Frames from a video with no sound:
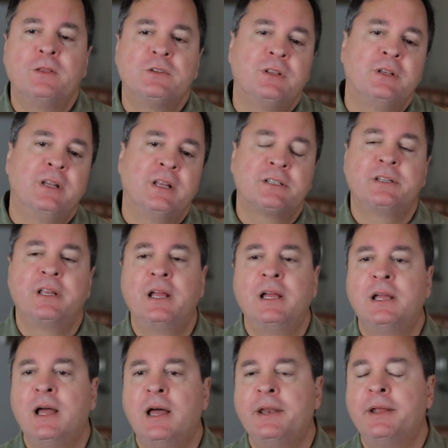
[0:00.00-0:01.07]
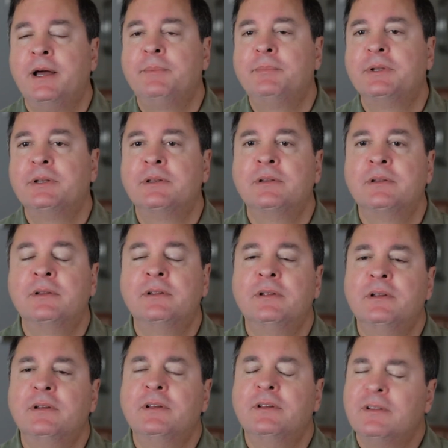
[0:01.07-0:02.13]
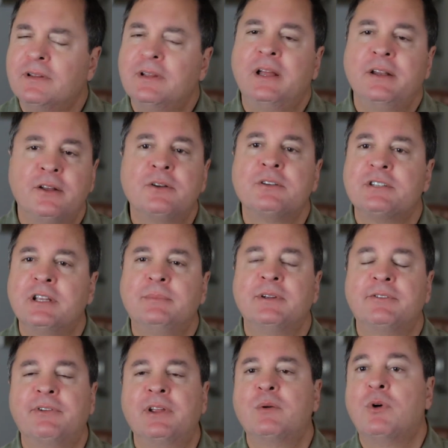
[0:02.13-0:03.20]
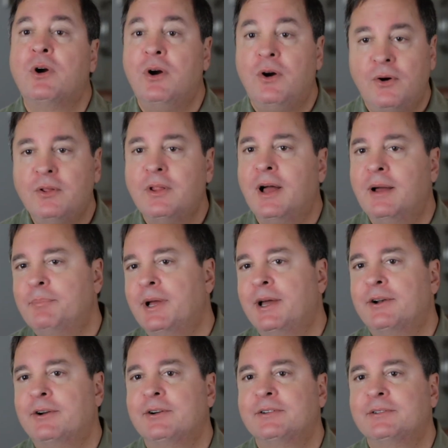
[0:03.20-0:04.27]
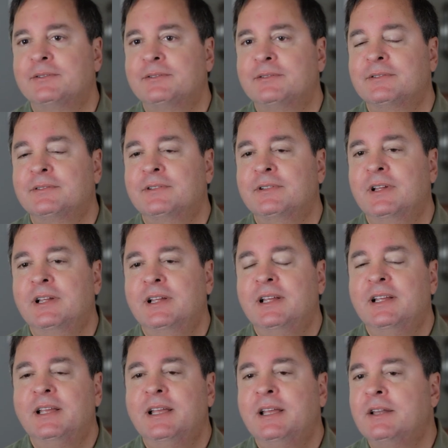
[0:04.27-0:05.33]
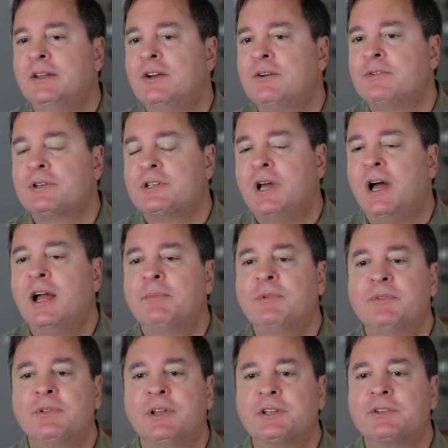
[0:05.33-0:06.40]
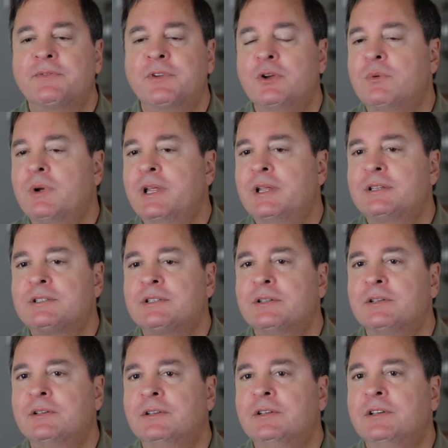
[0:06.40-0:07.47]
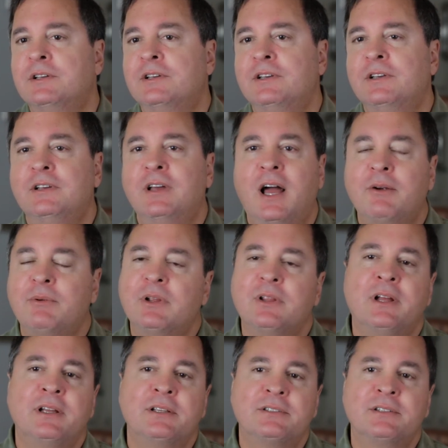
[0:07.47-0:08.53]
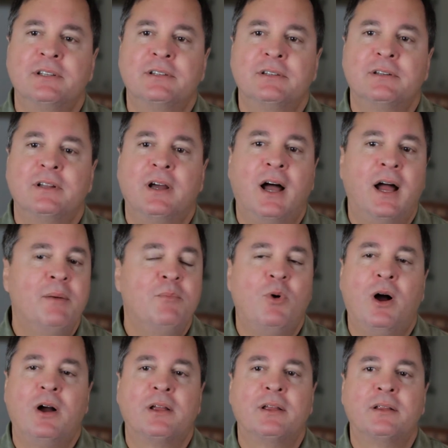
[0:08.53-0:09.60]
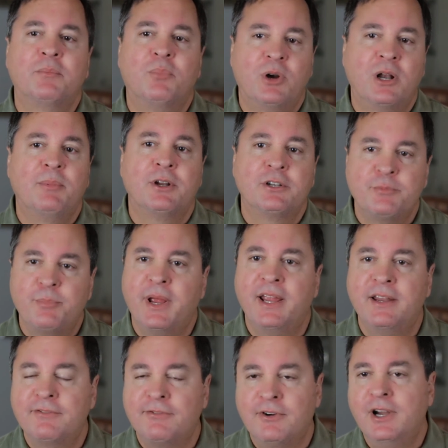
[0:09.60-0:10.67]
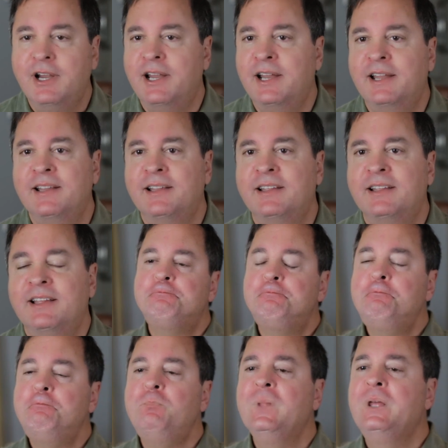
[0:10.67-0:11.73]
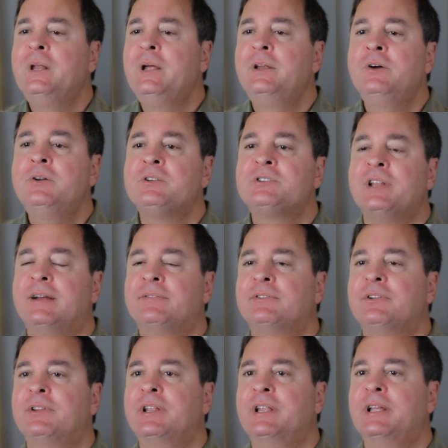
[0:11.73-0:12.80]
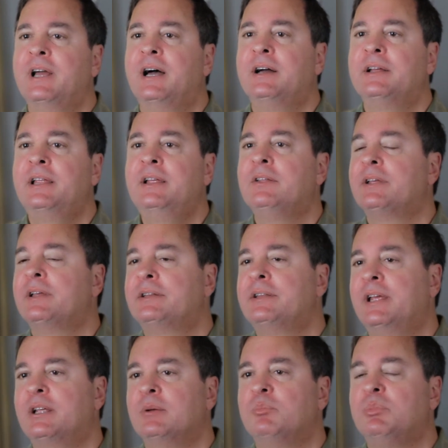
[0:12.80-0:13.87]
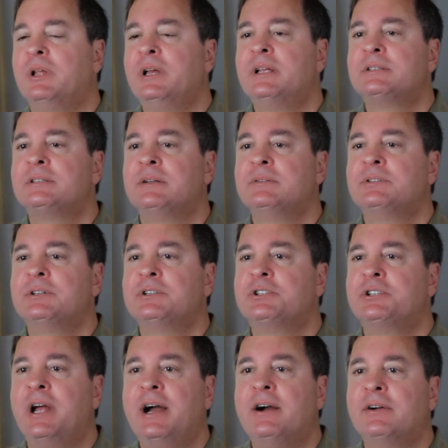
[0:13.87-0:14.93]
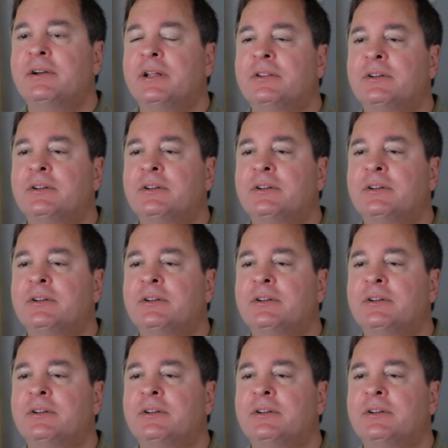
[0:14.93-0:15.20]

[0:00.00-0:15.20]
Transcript: So the next day I got up and I noticed that my feet were a whole lot better. And over time, over the next few weeks, I realized that I'm walking pretty much pain-free. And I noticed after the healing had taken place, I was in the shower and I